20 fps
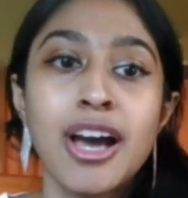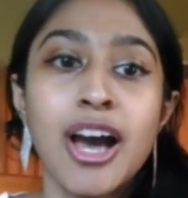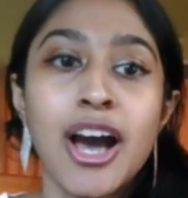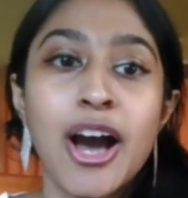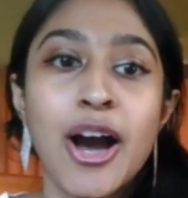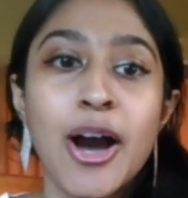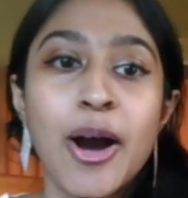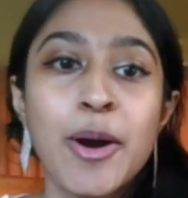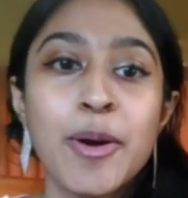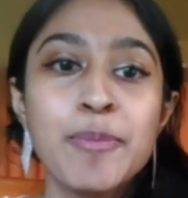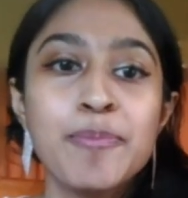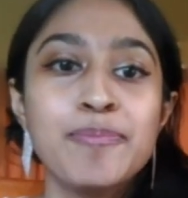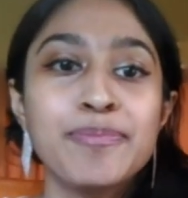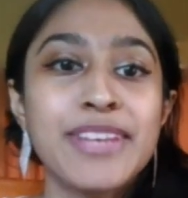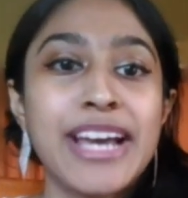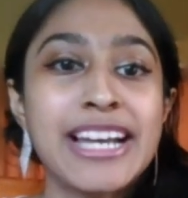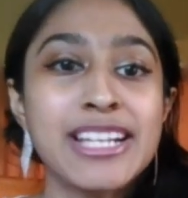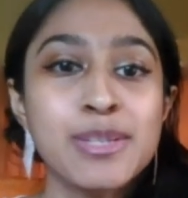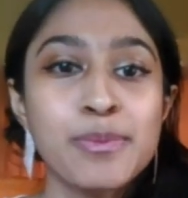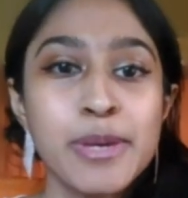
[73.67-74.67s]

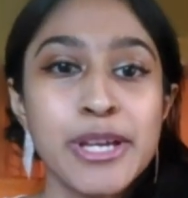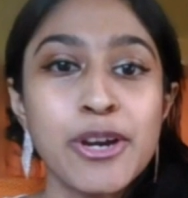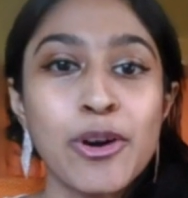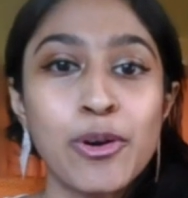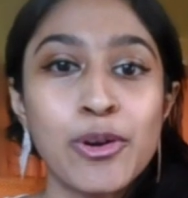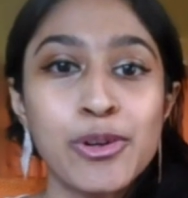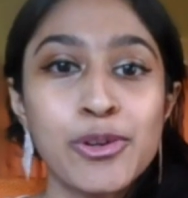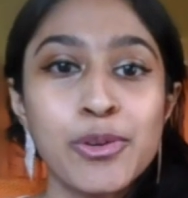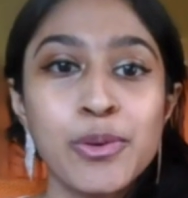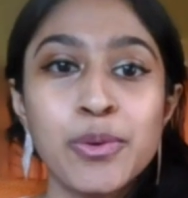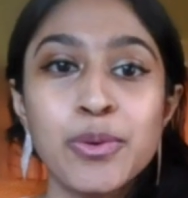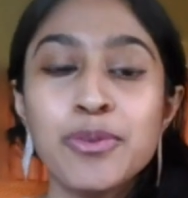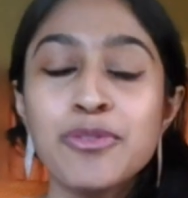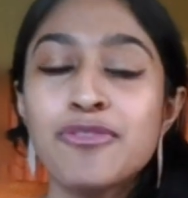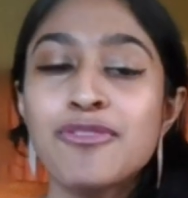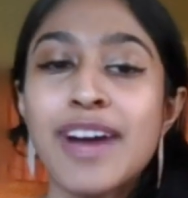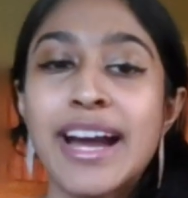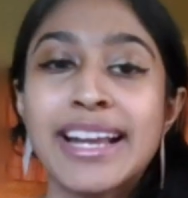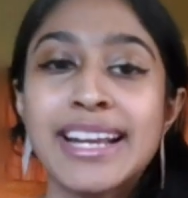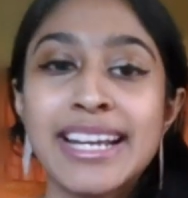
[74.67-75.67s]
As we all know,
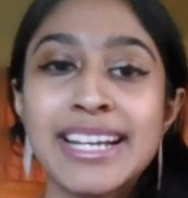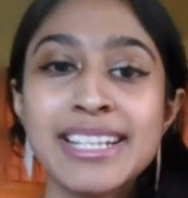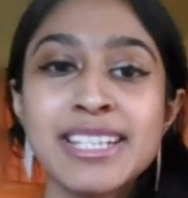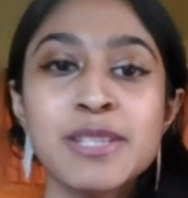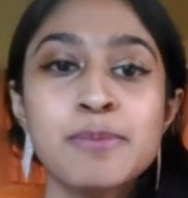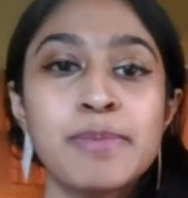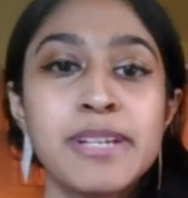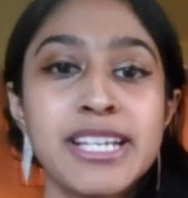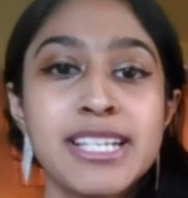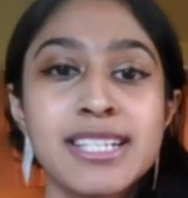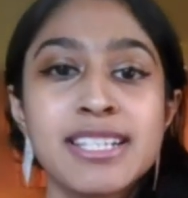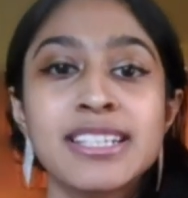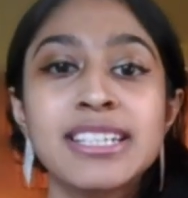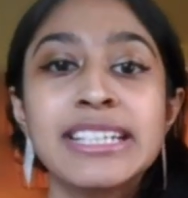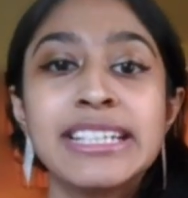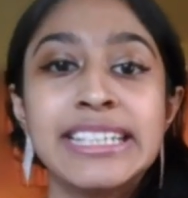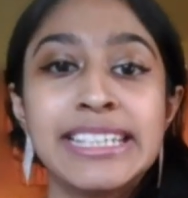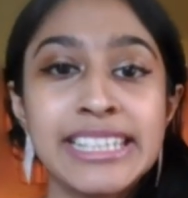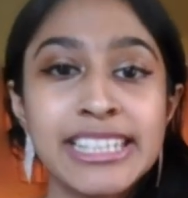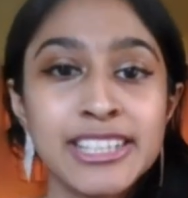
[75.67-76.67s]
finance plays a
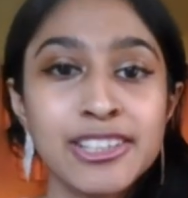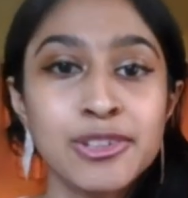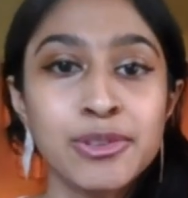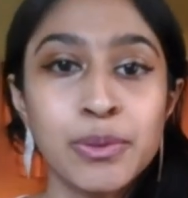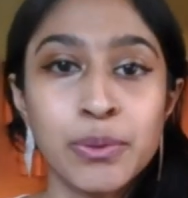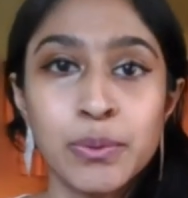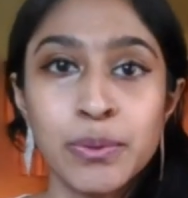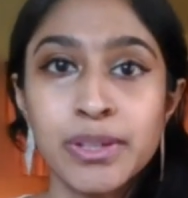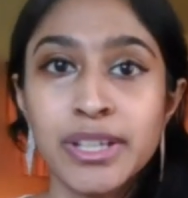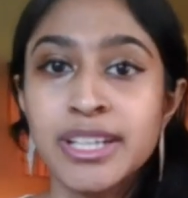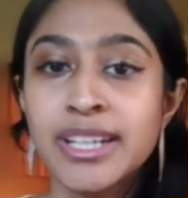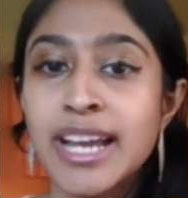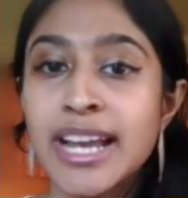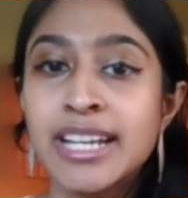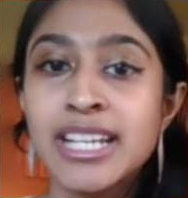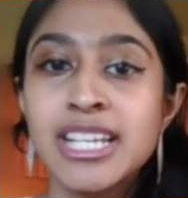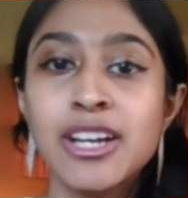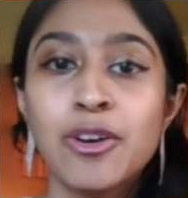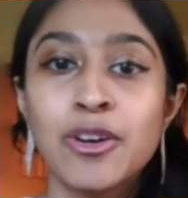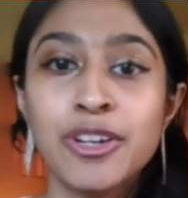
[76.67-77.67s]
critical role in
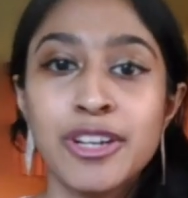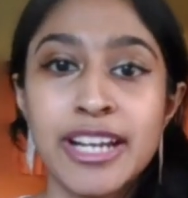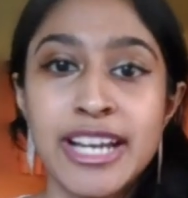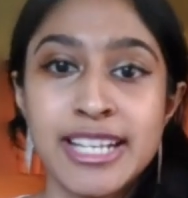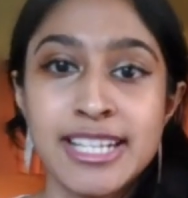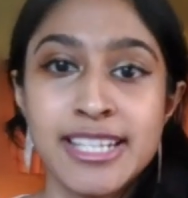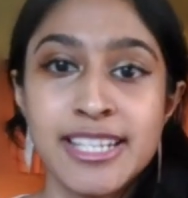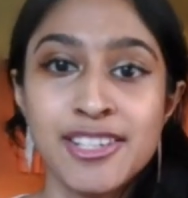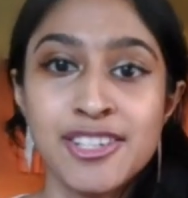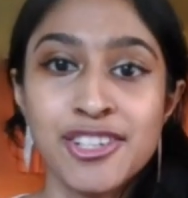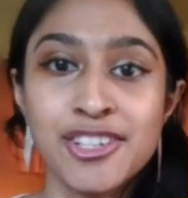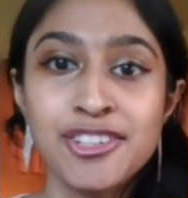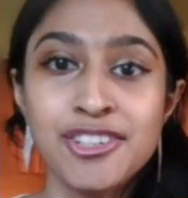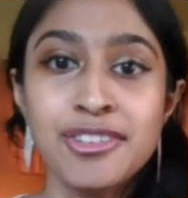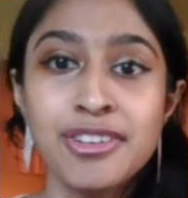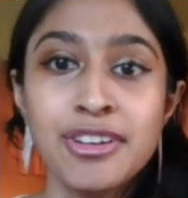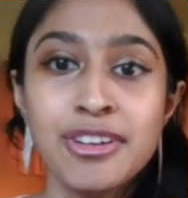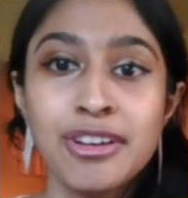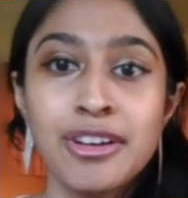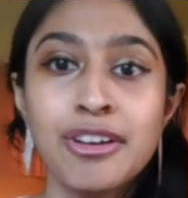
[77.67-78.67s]
any organization,
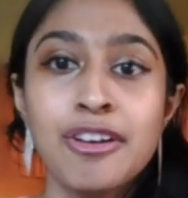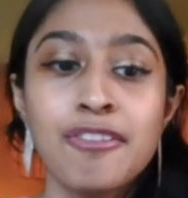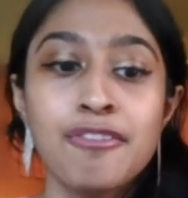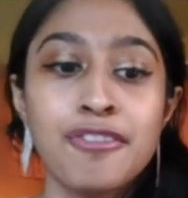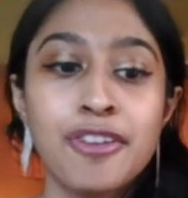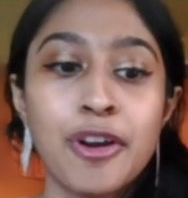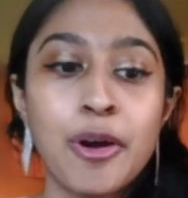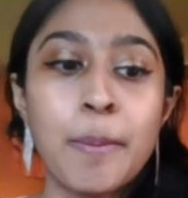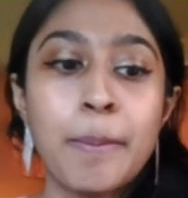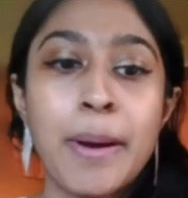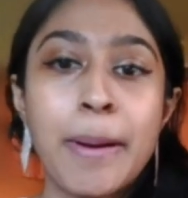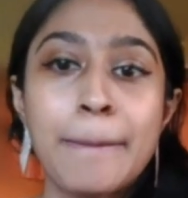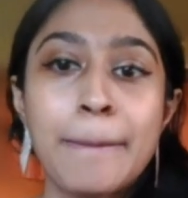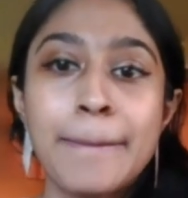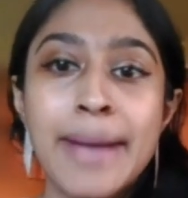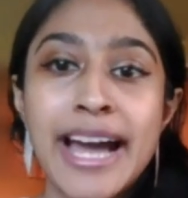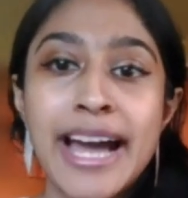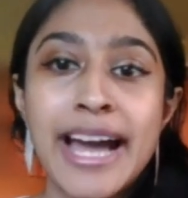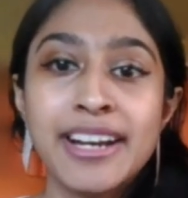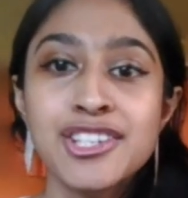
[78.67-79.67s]
from
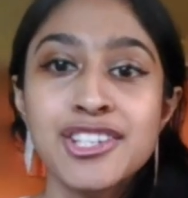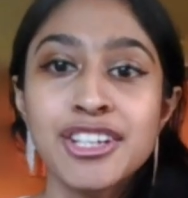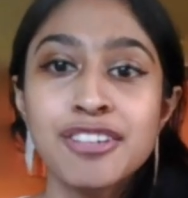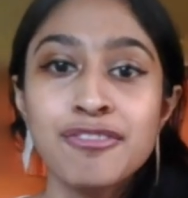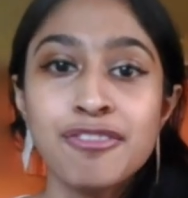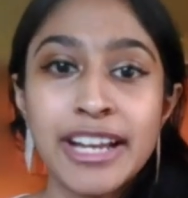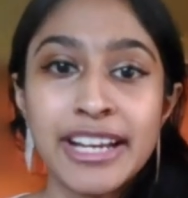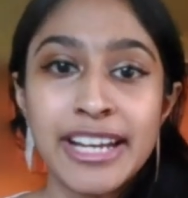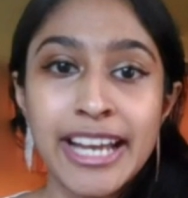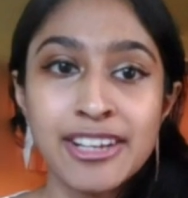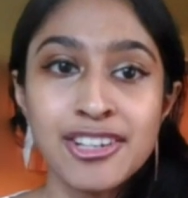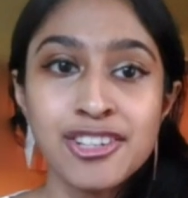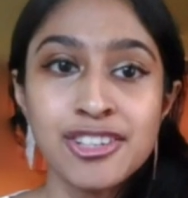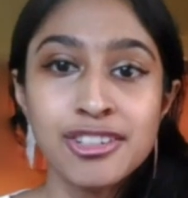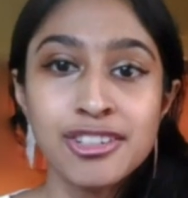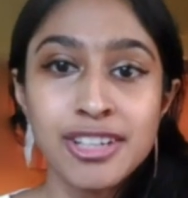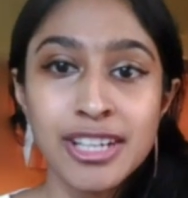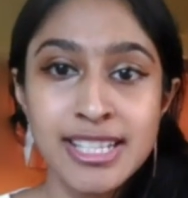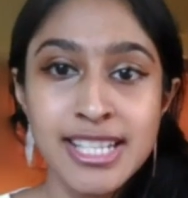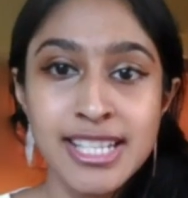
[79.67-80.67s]
managing
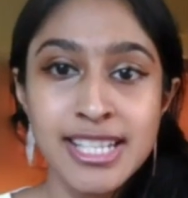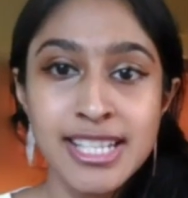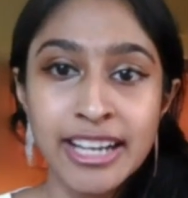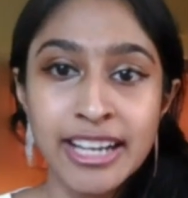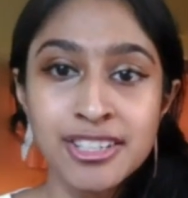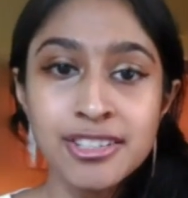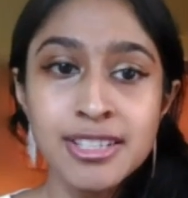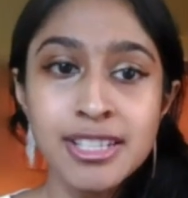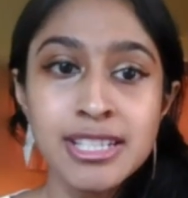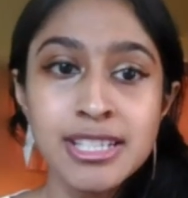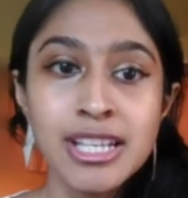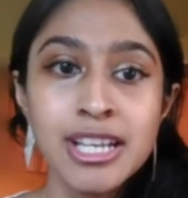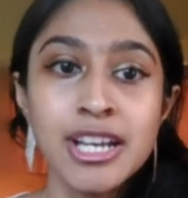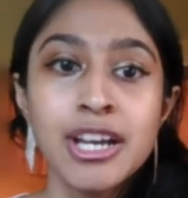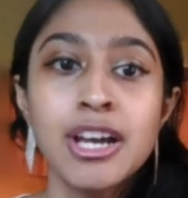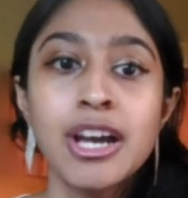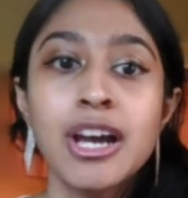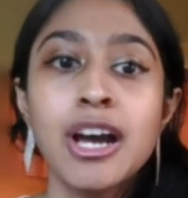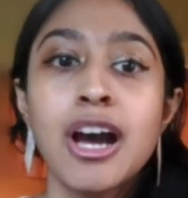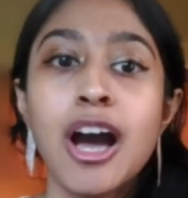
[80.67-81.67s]
financial transactions
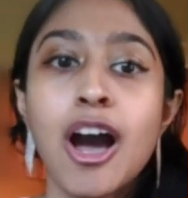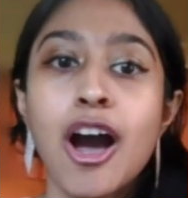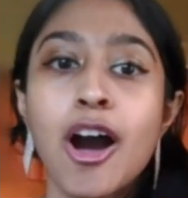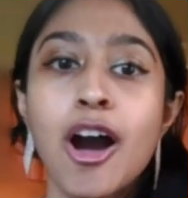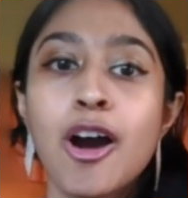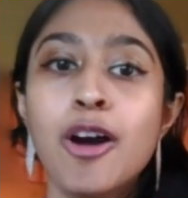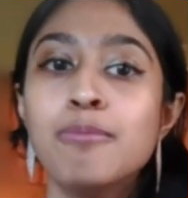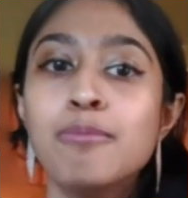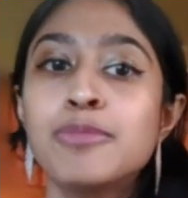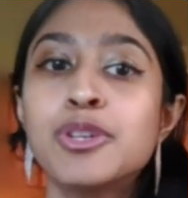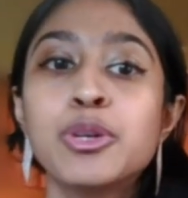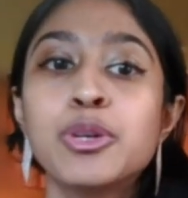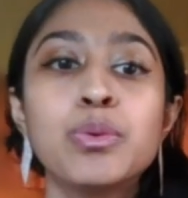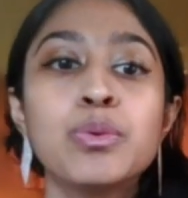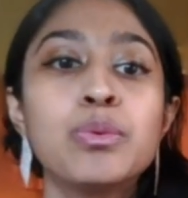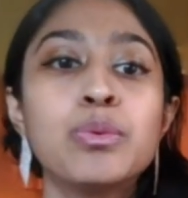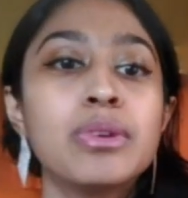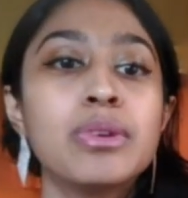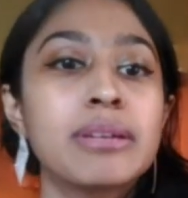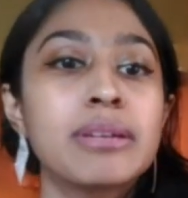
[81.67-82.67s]

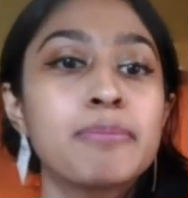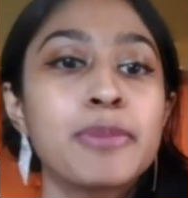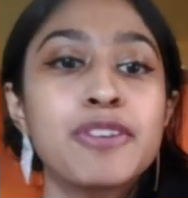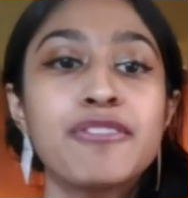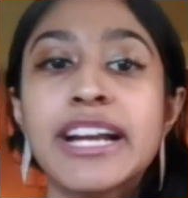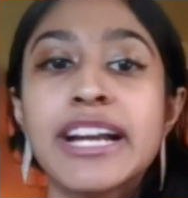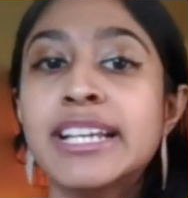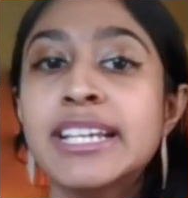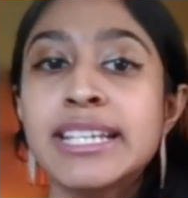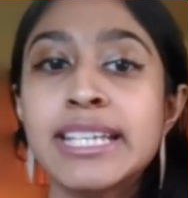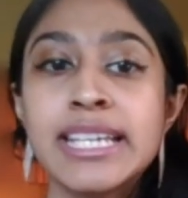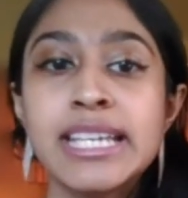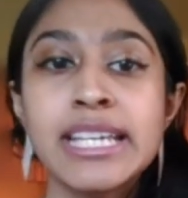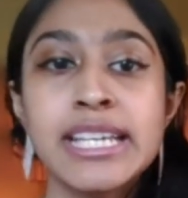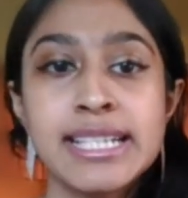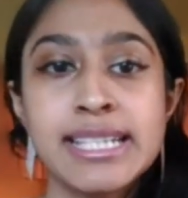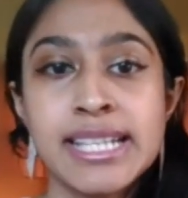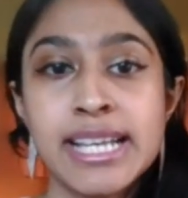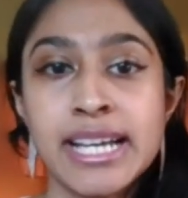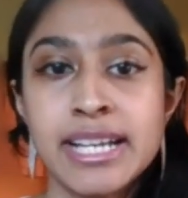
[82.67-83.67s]
to providing key
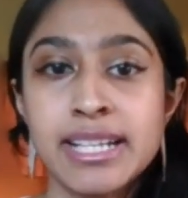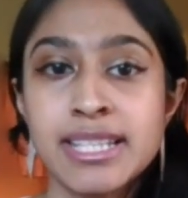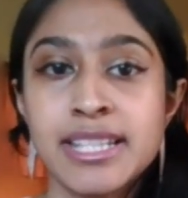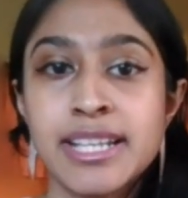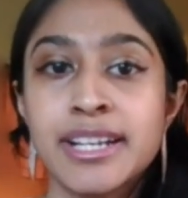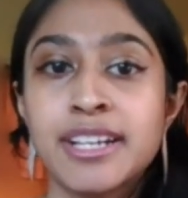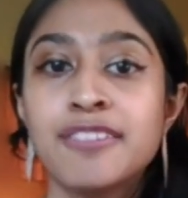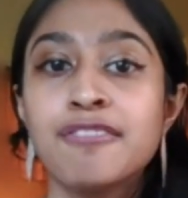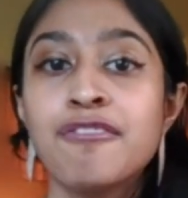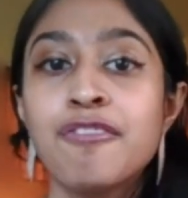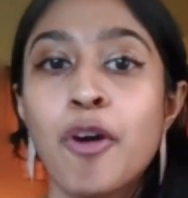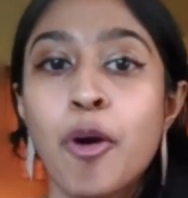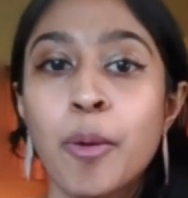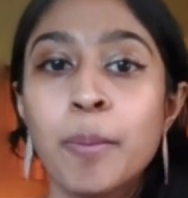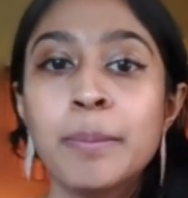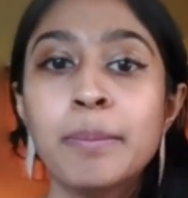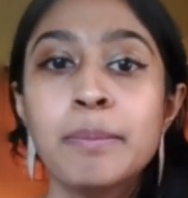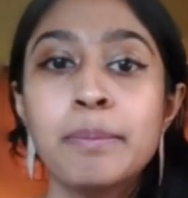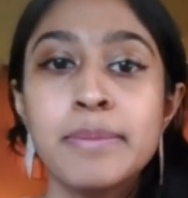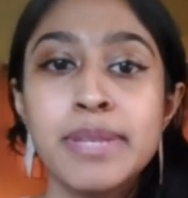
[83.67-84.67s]
insights that
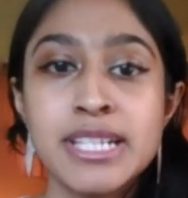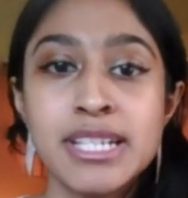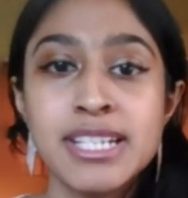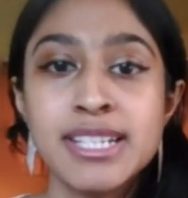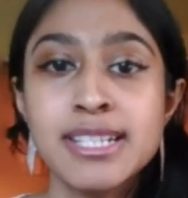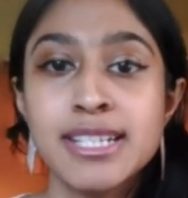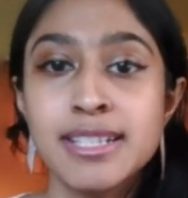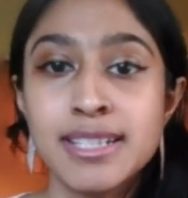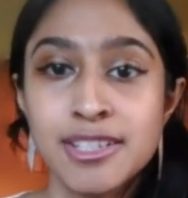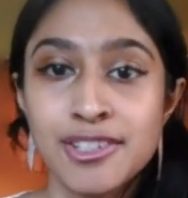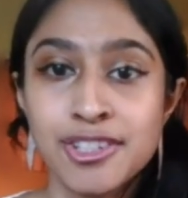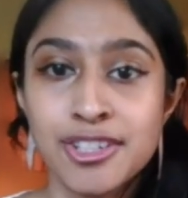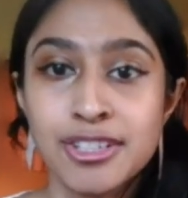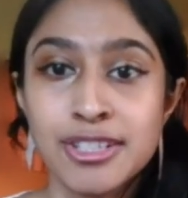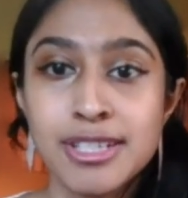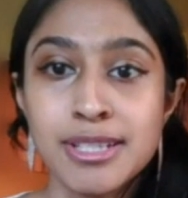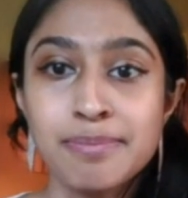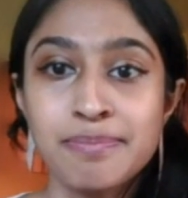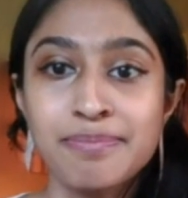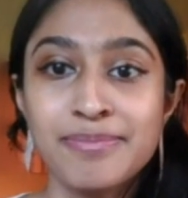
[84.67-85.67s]
inform business
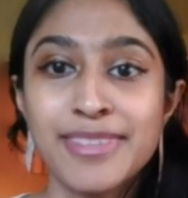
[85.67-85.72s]
decisions.